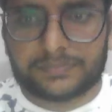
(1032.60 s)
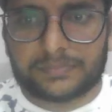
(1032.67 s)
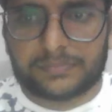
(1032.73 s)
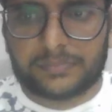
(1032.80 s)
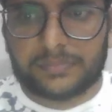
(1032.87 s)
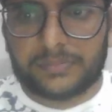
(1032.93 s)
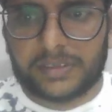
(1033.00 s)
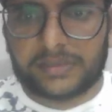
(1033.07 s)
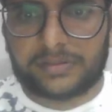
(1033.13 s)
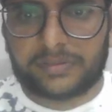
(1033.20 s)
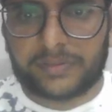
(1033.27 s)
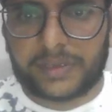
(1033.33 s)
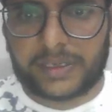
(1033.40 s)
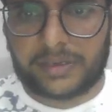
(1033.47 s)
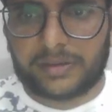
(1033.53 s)
this
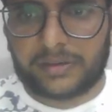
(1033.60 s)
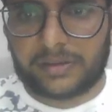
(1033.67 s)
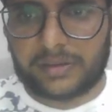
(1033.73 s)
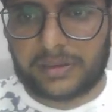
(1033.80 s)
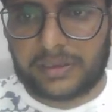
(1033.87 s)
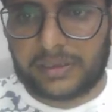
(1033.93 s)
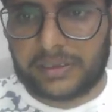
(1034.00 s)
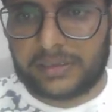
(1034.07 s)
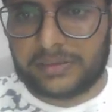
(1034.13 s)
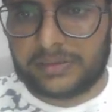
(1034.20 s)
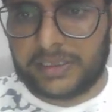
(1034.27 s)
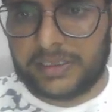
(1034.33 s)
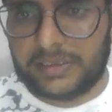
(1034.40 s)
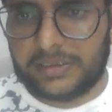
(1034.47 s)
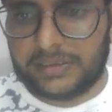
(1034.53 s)
way, and
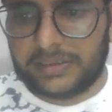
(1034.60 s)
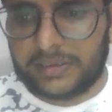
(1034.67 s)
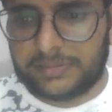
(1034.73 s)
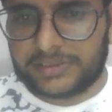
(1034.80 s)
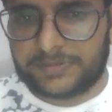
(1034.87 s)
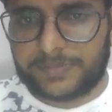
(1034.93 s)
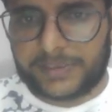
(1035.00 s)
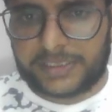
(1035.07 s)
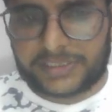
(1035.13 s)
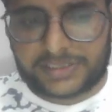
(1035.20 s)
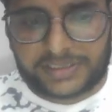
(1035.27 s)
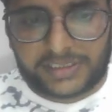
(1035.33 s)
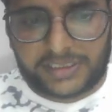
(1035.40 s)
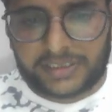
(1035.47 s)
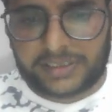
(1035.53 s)
then I'm just
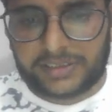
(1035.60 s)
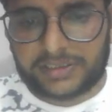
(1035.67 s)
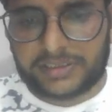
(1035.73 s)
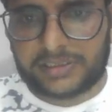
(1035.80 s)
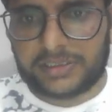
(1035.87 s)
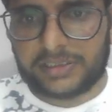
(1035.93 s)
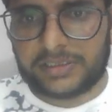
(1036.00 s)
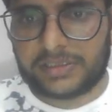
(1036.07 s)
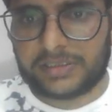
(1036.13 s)
pasting it here,